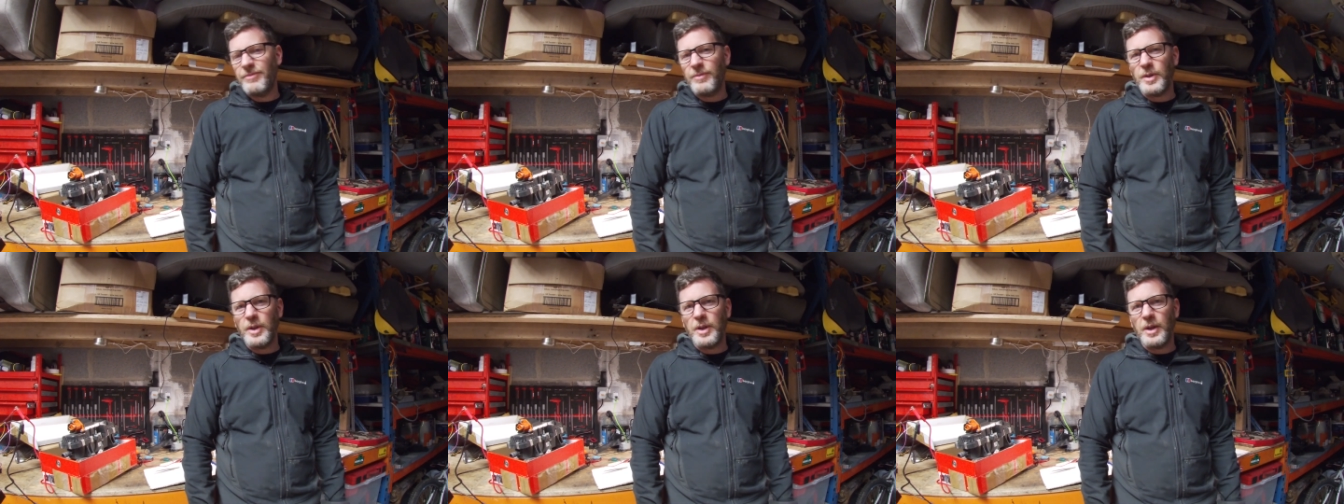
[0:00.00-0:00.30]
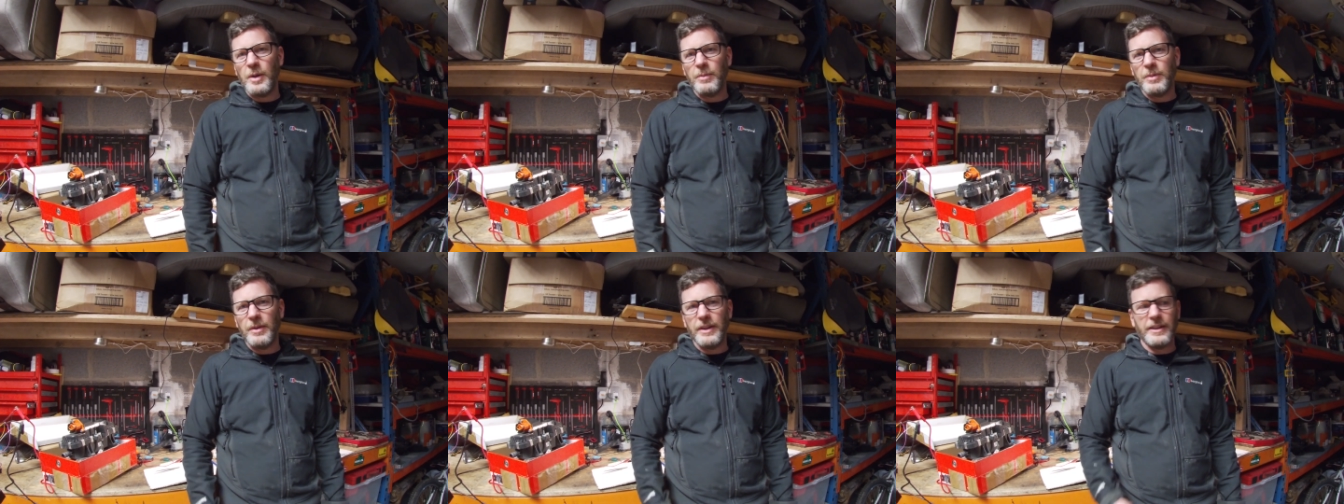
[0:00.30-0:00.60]
A
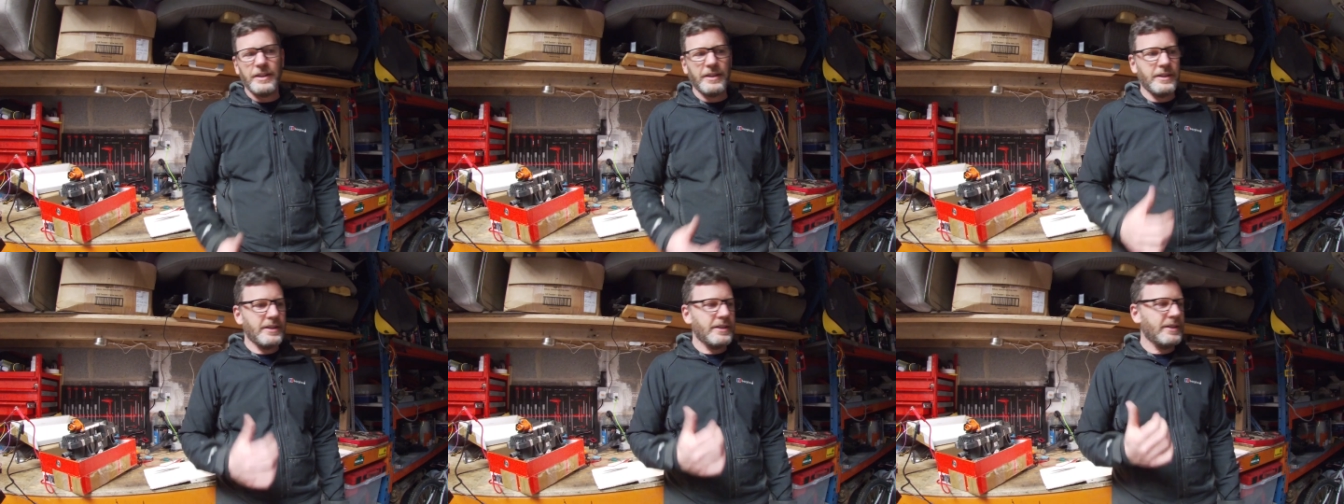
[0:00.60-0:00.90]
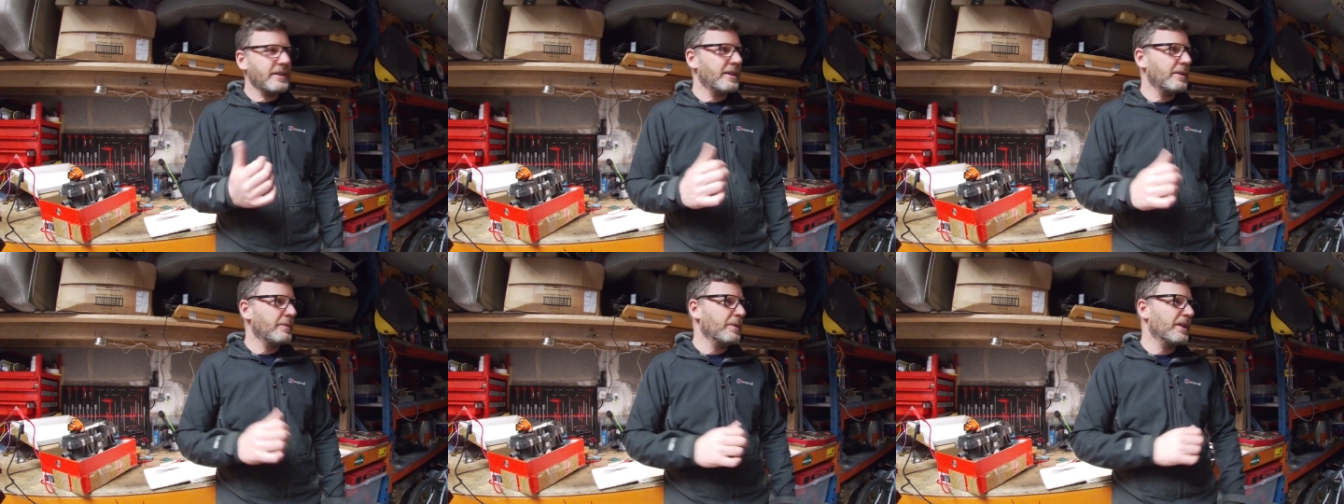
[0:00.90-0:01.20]
couple of
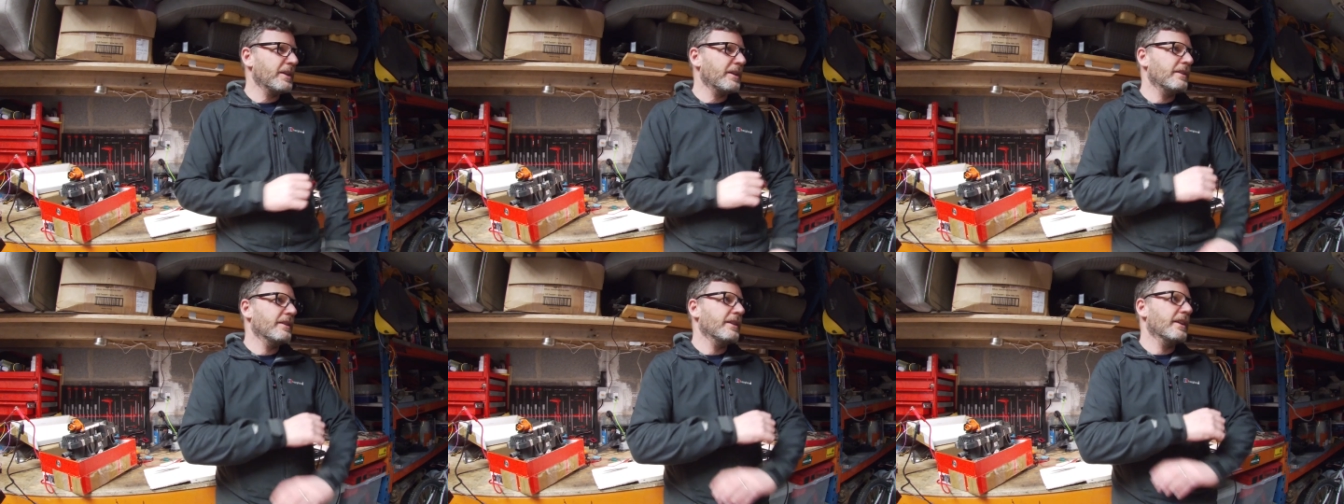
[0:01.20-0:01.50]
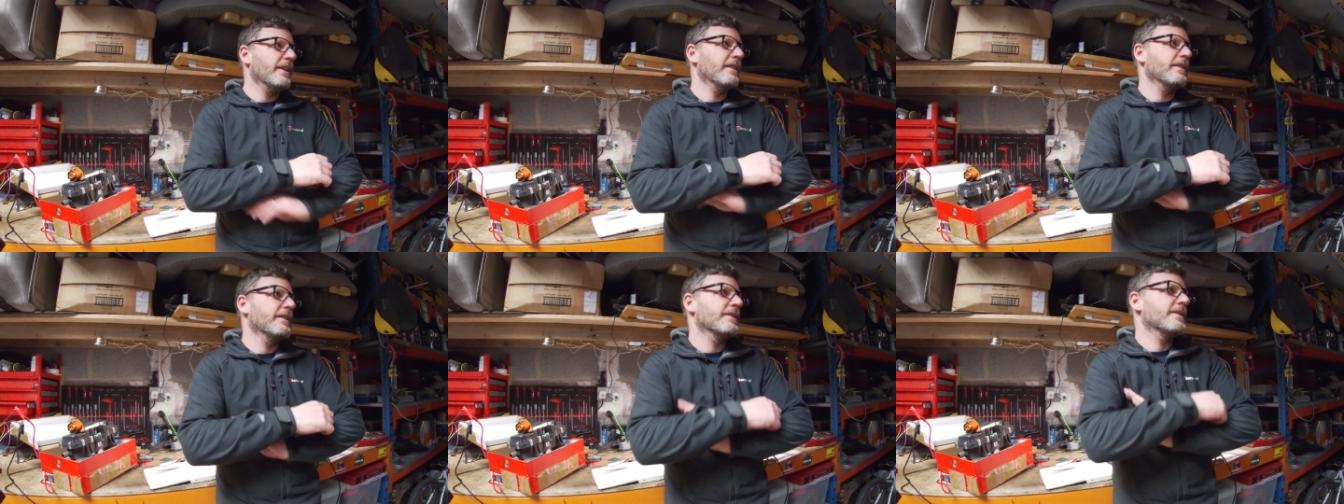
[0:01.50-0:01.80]
gimmicky
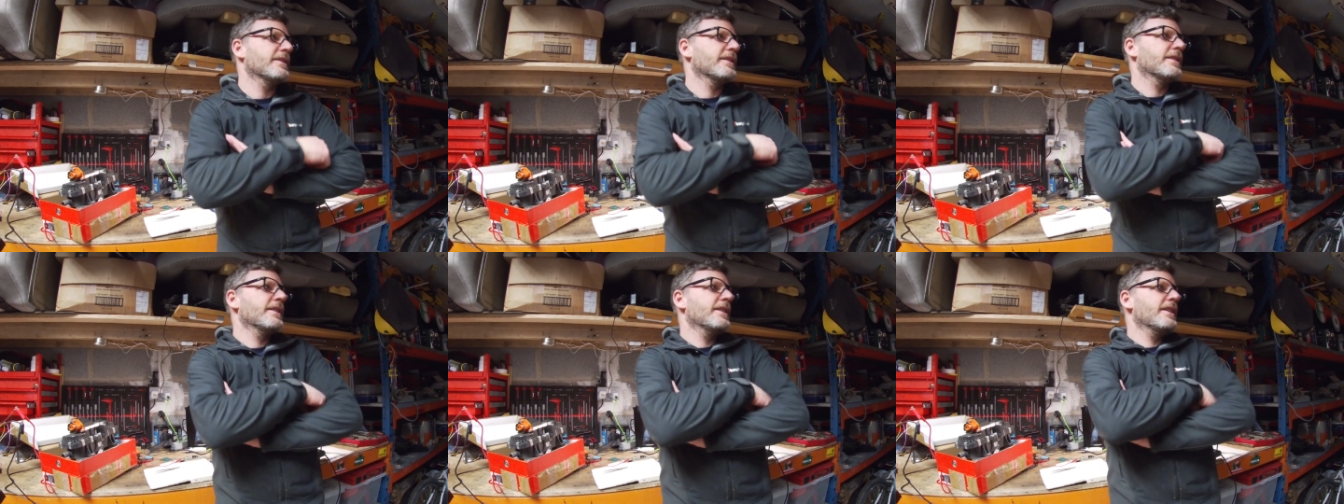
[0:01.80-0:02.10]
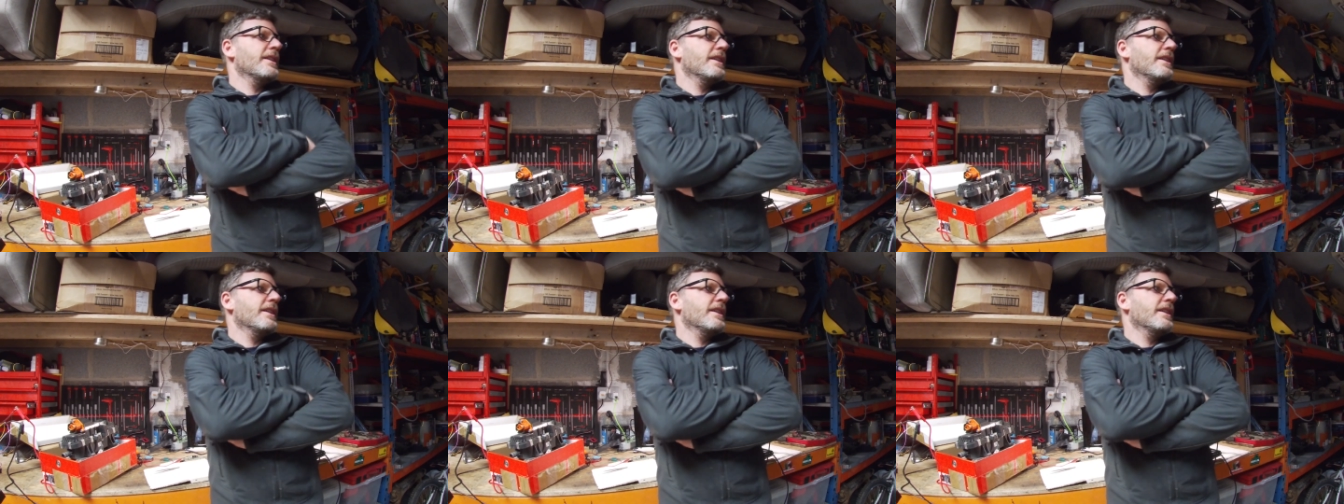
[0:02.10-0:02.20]
things.